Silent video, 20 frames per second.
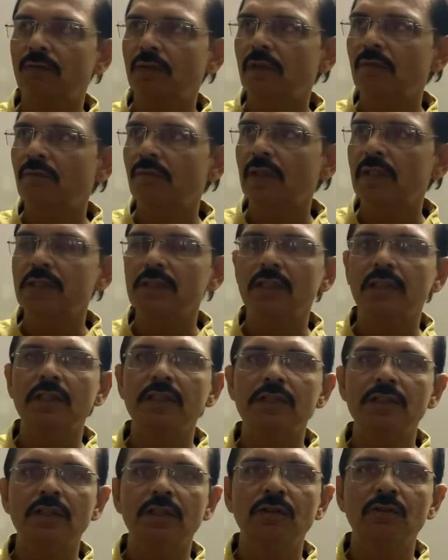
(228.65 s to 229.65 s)
from one
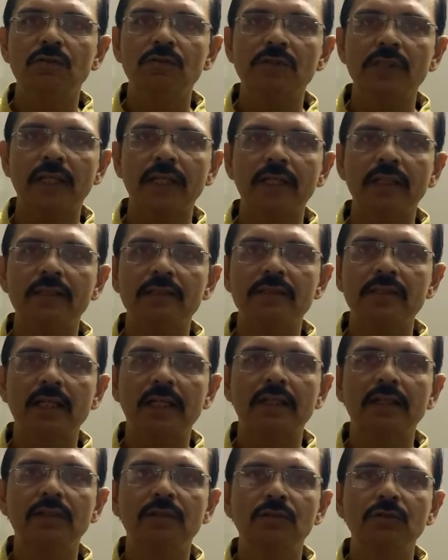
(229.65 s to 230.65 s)
generation to second,
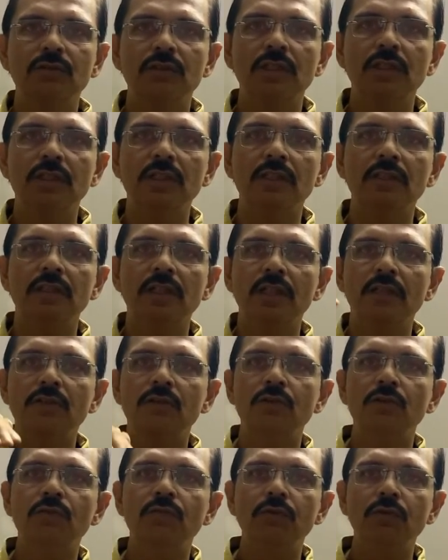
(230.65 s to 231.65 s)
second to third, third
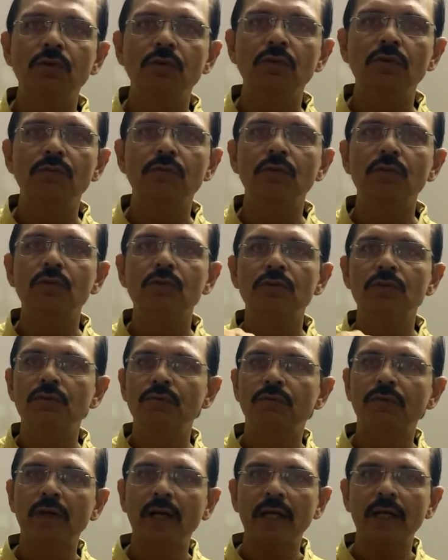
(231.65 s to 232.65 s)
to fourth, fourth to
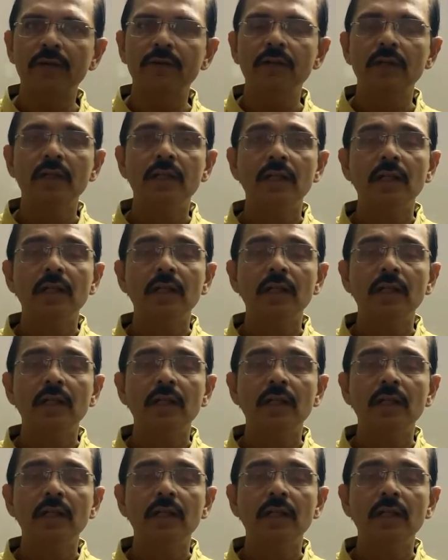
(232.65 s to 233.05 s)
five,